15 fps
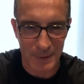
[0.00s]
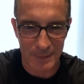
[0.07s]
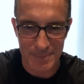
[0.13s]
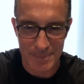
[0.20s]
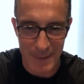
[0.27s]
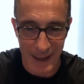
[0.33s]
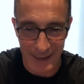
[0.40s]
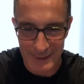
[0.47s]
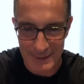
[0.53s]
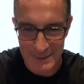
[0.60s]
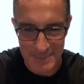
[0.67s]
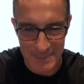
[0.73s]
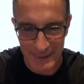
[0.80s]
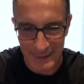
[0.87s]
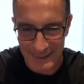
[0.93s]
and
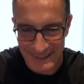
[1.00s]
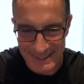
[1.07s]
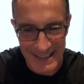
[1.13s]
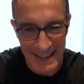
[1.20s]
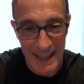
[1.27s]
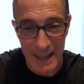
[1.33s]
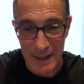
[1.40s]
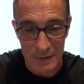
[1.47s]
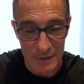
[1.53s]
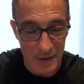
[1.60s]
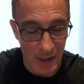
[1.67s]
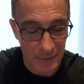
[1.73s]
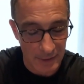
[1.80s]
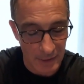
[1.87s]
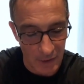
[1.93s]
management.
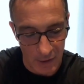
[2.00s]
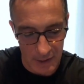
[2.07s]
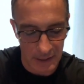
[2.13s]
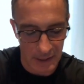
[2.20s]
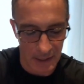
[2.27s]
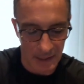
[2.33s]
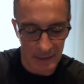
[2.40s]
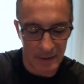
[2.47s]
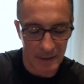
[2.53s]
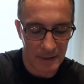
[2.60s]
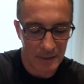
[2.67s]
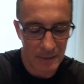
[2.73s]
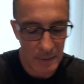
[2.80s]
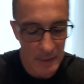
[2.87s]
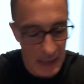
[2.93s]
Nothing like it.
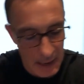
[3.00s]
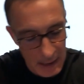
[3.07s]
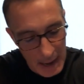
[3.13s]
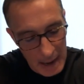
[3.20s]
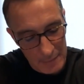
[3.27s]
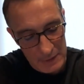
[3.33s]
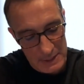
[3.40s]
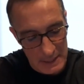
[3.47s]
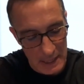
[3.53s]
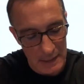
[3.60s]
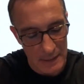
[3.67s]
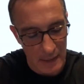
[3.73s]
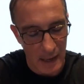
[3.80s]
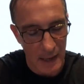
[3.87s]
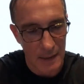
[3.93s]
And yet, having said
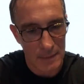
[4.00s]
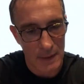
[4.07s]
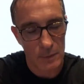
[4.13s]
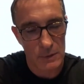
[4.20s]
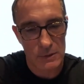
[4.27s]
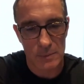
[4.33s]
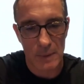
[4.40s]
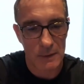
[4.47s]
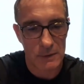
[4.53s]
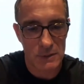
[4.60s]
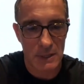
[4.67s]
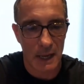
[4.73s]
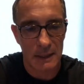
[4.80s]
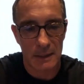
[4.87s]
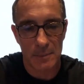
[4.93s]
that, there were some
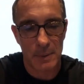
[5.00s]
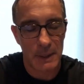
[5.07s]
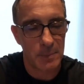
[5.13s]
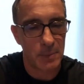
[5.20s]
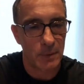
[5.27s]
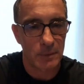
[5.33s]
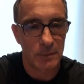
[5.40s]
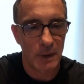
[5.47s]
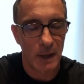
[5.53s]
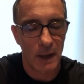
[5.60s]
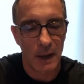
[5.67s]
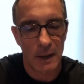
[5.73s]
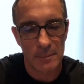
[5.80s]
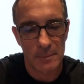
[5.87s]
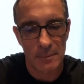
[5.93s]
outstanding people
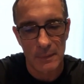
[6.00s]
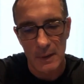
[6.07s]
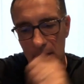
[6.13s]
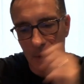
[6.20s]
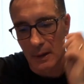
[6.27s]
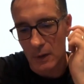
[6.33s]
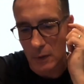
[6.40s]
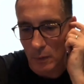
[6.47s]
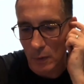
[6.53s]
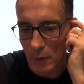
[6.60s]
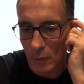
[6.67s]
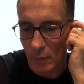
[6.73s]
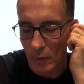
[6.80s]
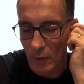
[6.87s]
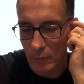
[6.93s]
um, who who
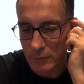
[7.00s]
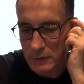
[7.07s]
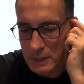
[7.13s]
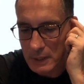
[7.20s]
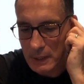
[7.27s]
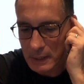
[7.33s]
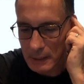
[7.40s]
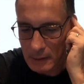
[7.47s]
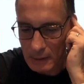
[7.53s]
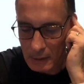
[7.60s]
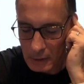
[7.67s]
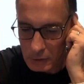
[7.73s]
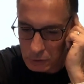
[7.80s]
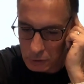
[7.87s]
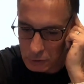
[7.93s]
were obviously
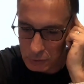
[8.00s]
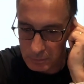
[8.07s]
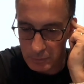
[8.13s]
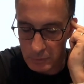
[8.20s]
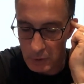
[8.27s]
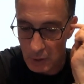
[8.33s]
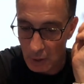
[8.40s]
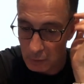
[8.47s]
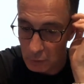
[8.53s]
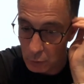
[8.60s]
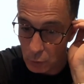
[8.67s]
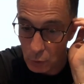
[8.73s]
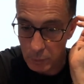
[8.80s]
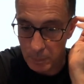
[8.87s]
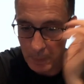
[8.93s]
just you know
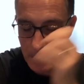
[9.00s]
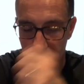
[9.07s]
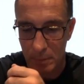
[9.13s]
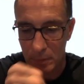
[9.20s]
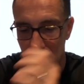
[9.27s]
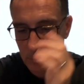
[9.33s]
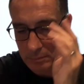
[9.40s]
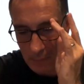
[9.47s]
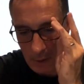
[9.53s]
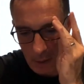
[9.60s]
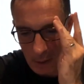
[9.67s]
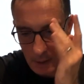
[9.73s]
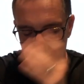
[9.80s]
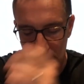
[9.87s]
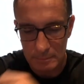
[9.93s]
good people,
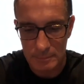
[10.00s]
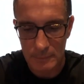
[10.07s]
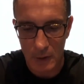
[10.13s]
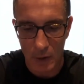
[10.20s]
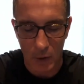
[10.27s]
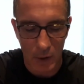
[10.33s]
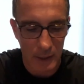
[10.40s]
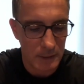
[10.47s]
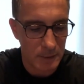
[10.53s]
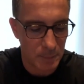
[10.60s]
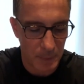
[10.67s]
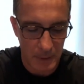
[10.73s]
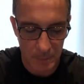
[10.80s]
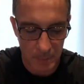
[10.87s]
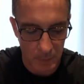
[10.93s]
um, kind
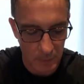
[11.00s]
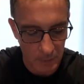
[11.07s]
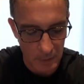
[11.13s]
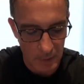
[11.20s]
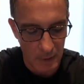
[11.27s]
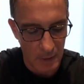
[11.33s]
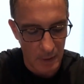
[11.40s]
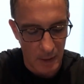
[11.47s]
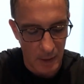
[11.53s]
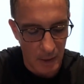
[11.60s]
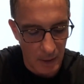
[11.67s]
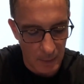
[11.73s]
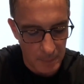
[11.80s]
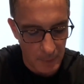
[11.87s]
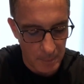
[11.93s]
people, yeah.
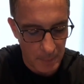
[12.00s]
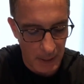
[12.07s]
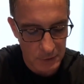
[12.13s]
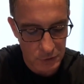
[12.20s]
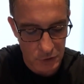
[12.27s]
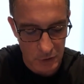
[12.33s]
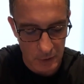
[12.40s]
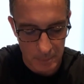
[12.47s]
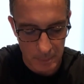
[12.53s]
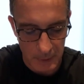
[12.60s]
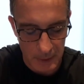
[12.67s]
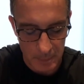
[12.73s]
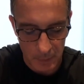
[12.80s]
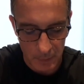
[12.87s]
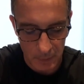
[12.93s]
uh, passionate
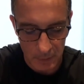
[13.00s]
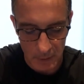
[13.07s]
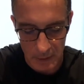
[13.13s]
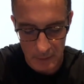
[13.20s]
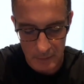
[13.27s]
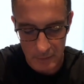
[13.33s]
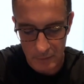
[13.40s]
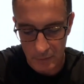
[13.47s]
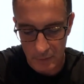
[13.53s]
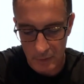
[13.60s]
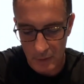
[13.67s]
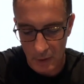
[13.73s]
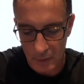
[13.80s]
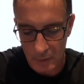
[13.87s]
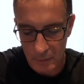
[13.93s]
people, and you
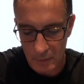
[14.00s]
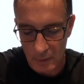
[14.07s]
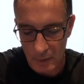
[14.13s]
know